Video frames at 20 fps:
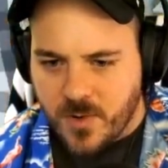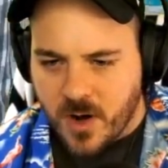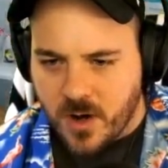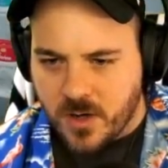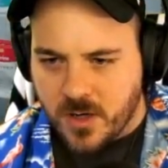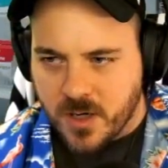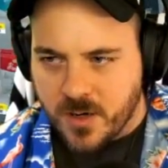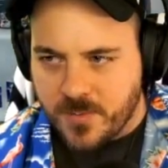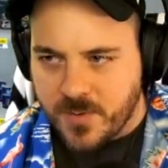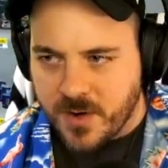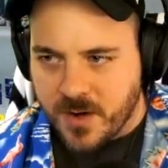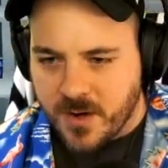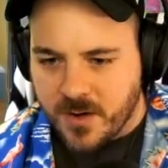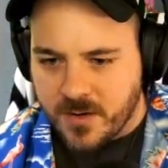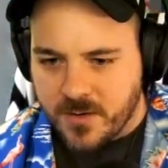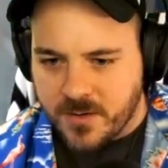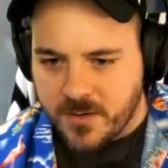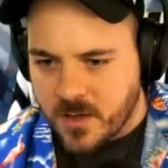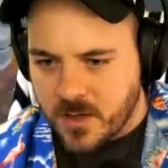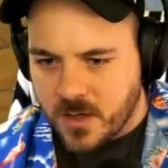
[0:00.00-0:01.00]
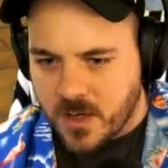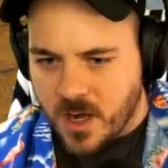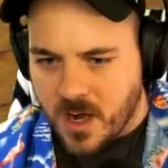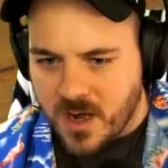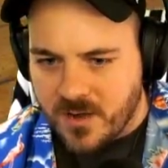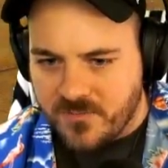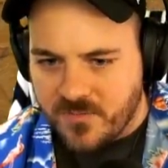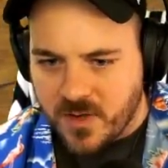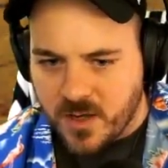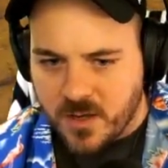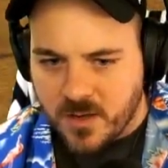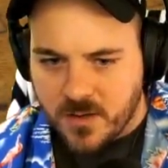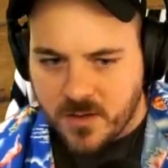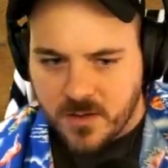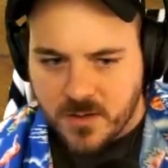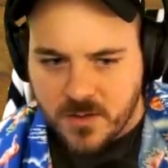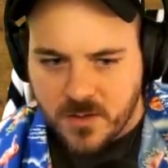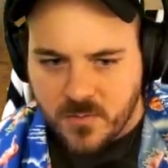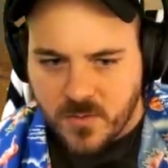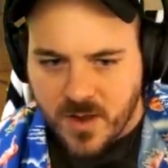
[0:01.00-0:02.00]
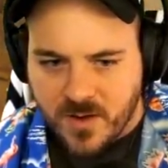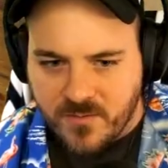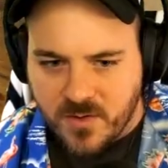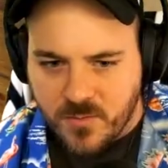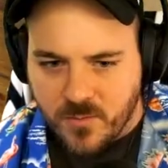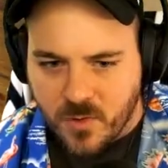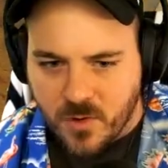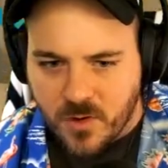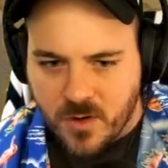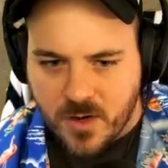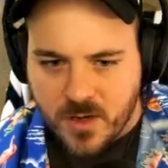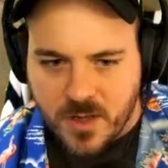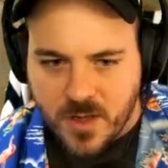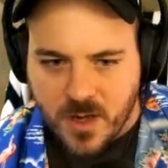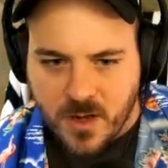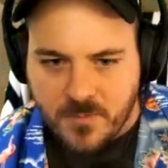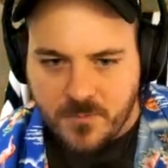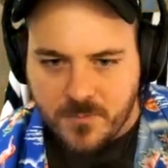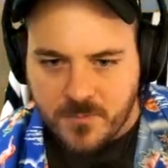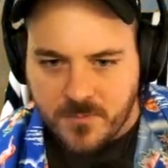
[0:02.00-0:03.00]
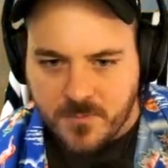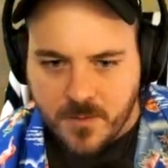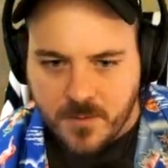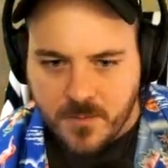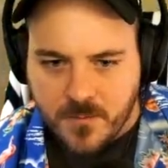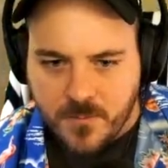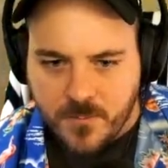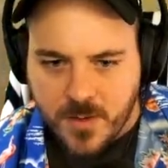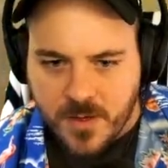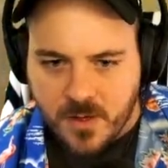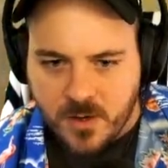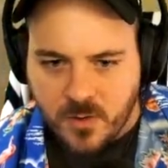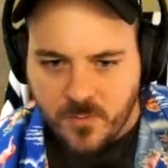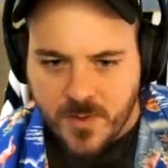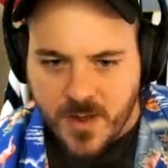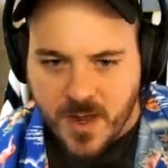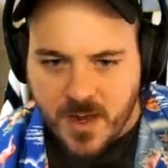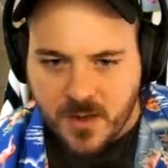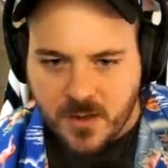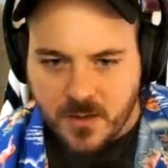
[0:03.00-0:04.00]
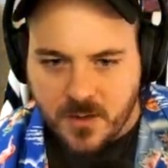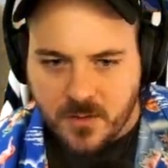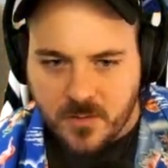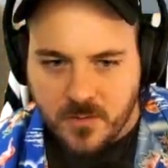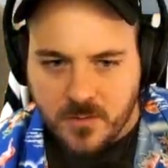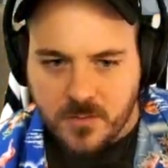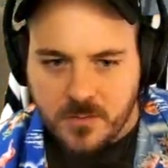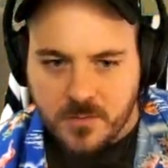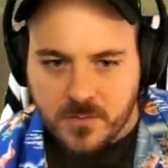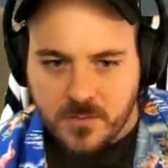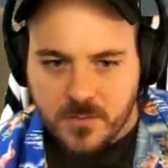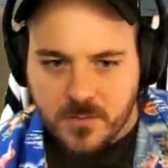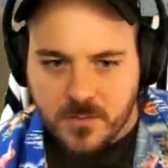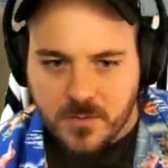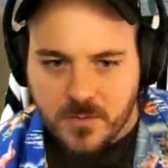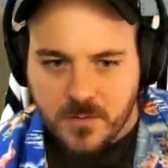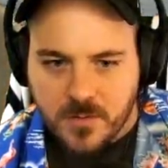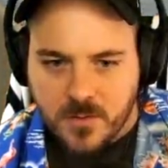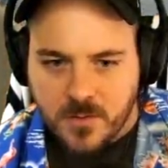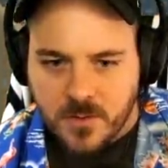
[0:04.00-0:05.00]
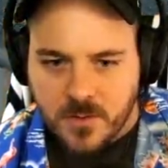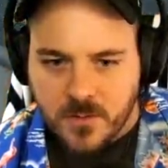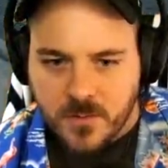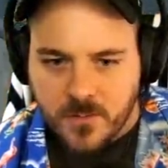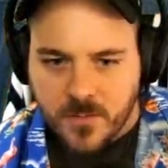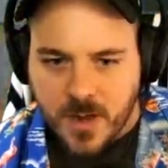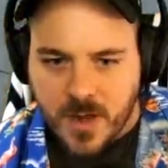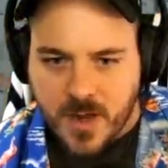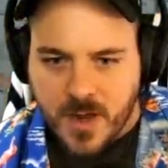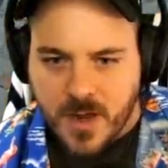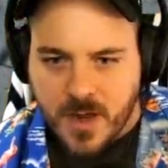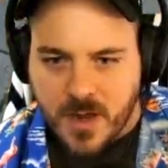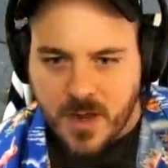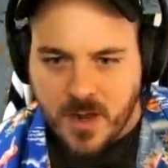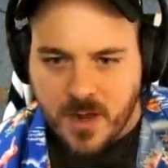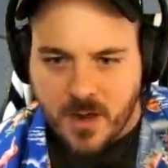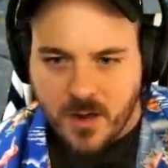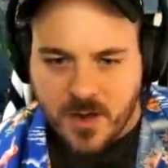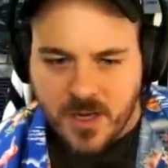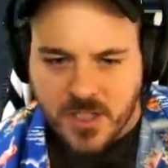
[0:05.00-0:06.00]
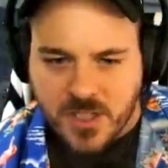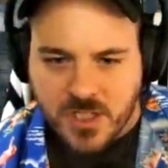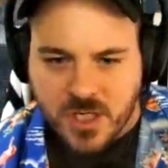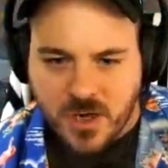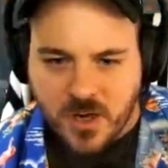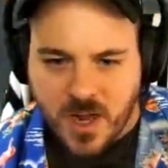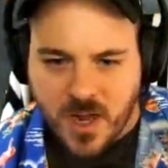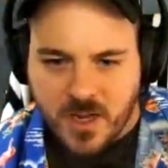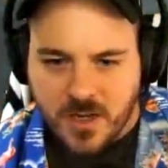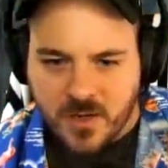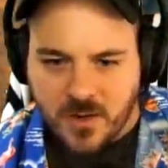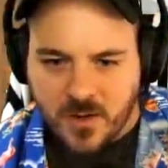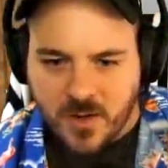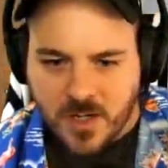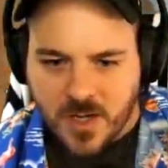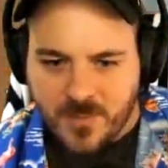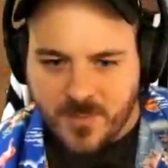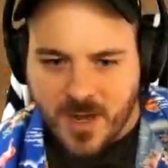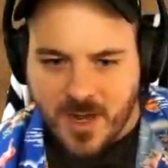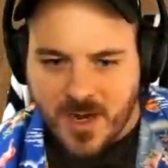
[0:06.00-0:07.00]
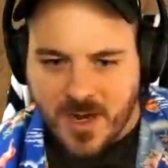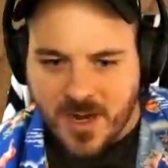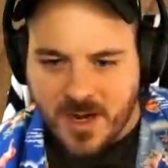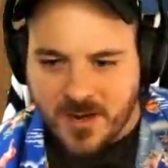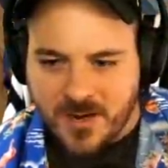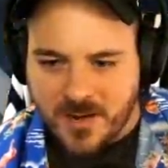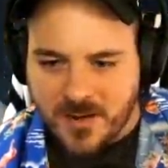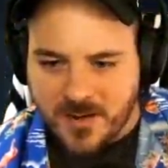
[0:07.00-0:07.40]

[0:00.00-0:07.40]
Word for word: markup here. Coffee. Do we have any more? Yep. Bingo bango. Wow. Hey sir, how you doing? Come on in.